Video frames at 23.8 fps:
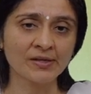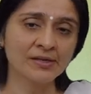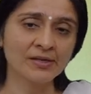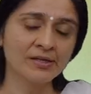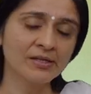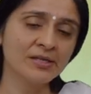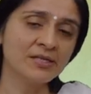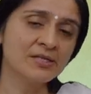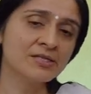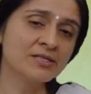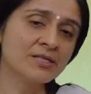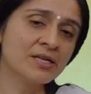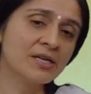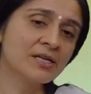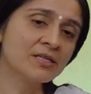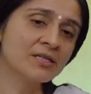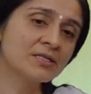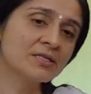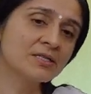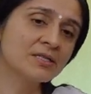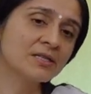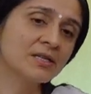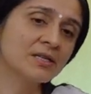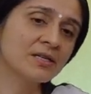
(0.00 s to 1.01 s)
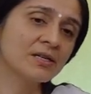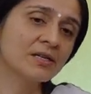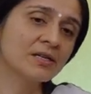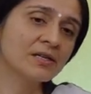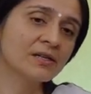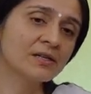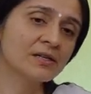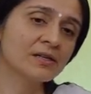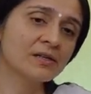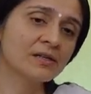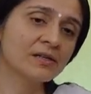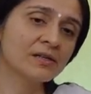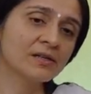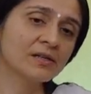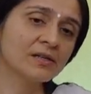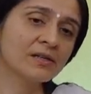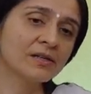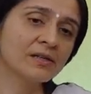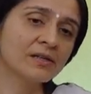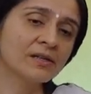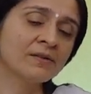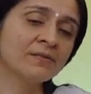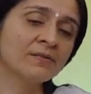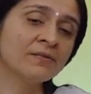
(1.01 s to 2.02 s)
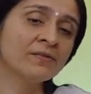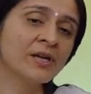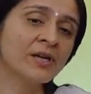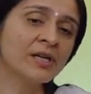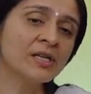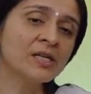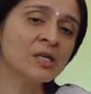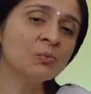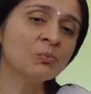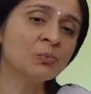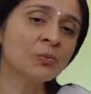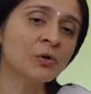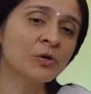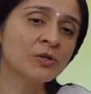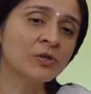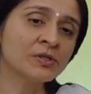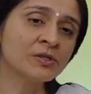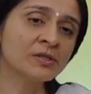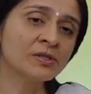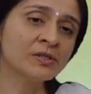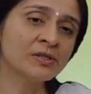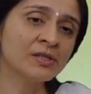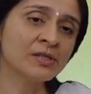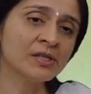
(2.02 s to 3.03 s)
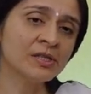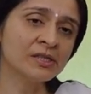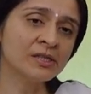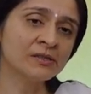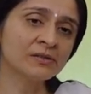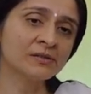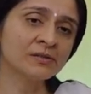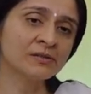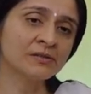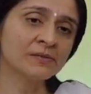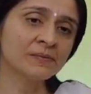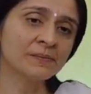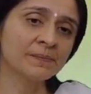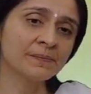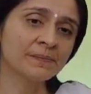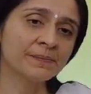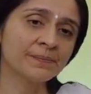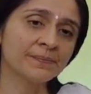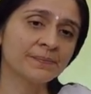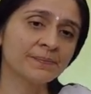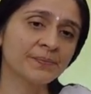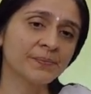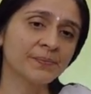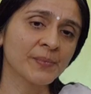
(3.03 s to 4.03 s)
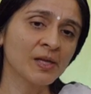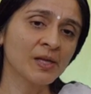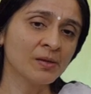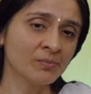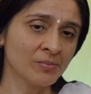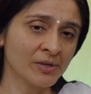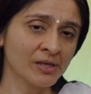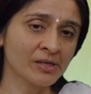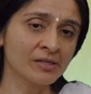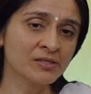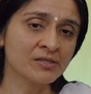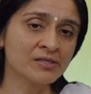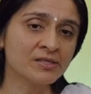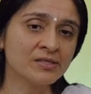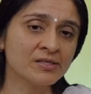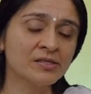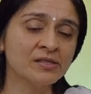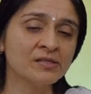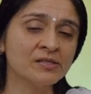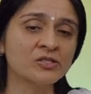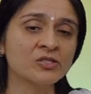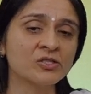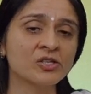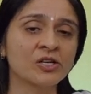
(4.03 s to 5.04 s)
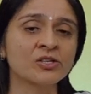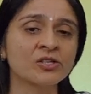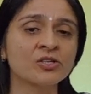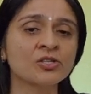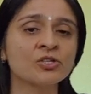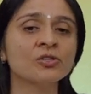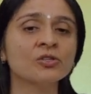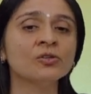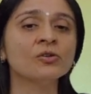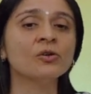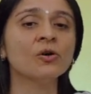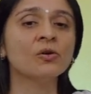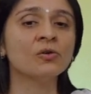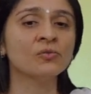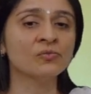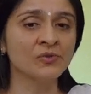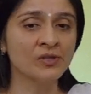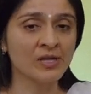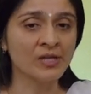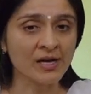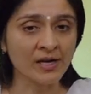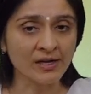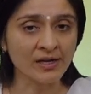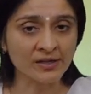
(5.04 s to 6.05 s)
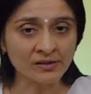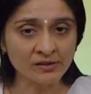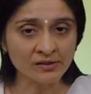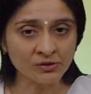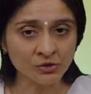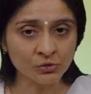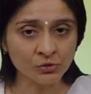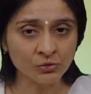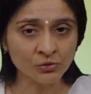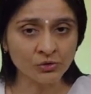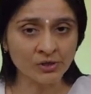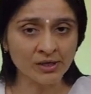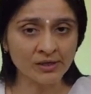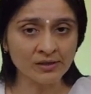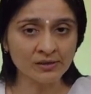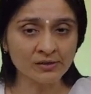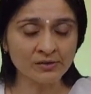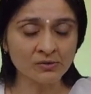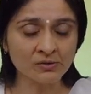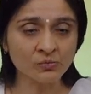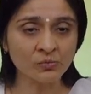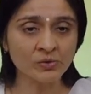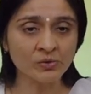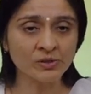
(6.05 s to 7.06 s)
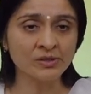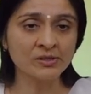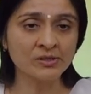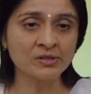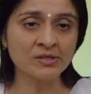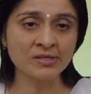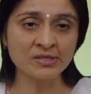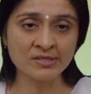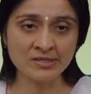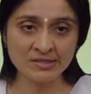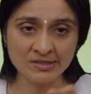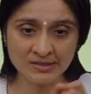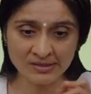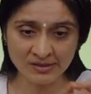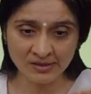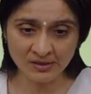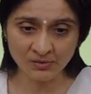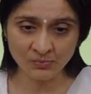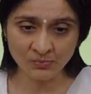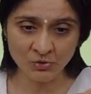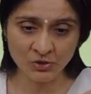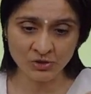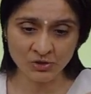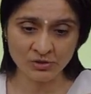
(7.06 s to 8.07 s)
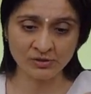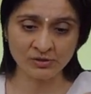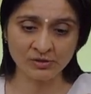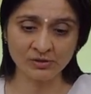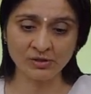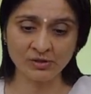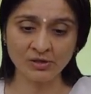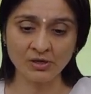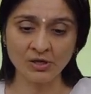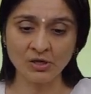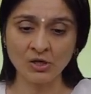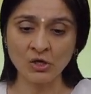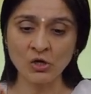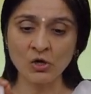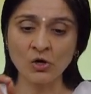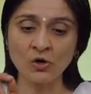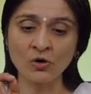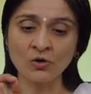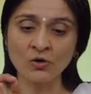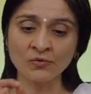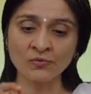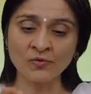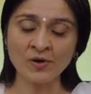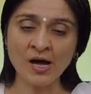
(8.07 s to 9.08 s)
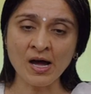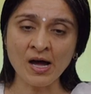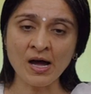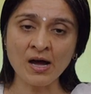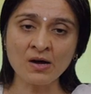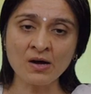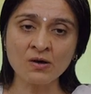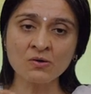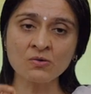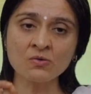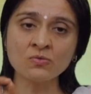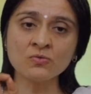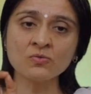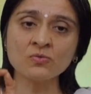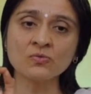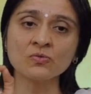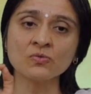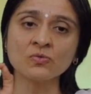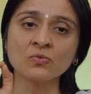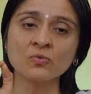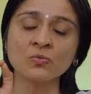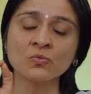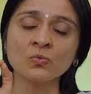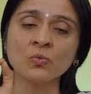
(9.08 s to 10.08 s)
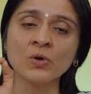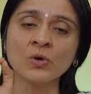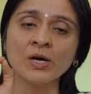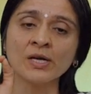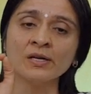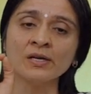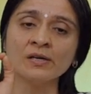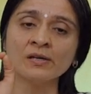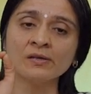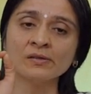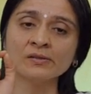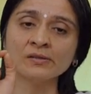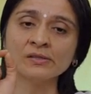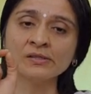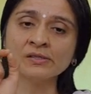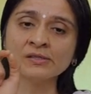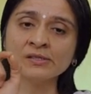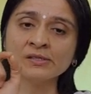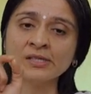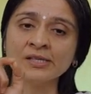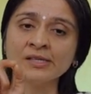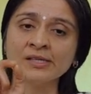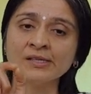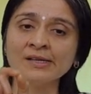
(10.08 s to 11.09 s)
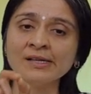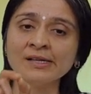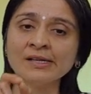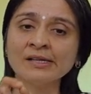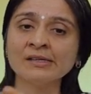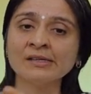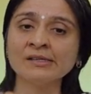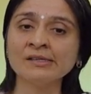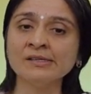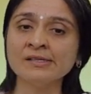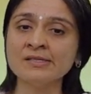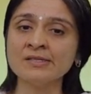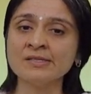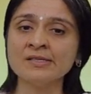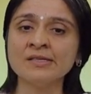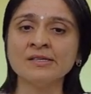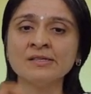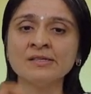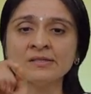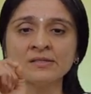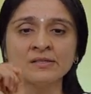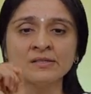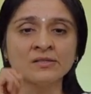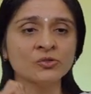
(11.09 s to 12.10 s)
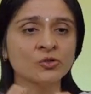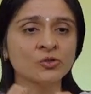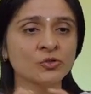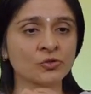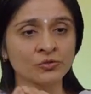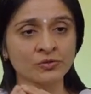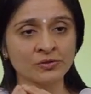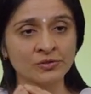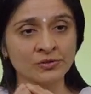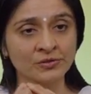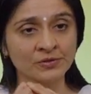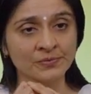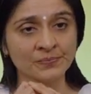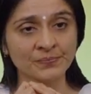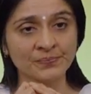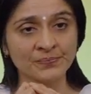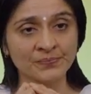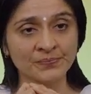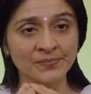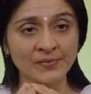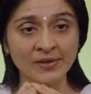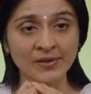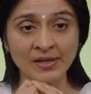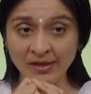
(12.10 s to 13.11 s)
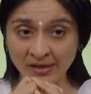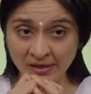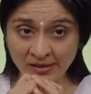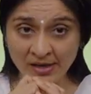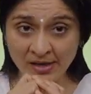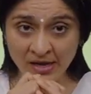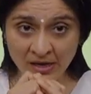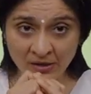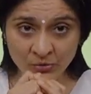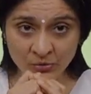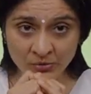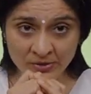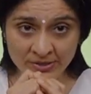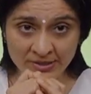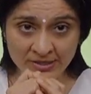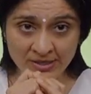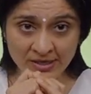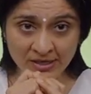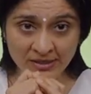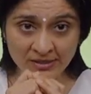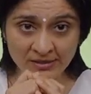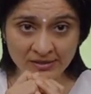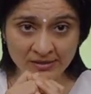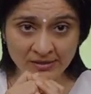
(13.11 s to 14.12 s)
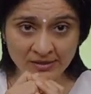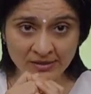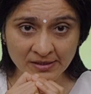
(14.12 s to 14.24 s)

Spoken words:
He says a very important thing here. He begins the instruction of Jnana Yoga with a description of how one directly sees the truth. And how is that?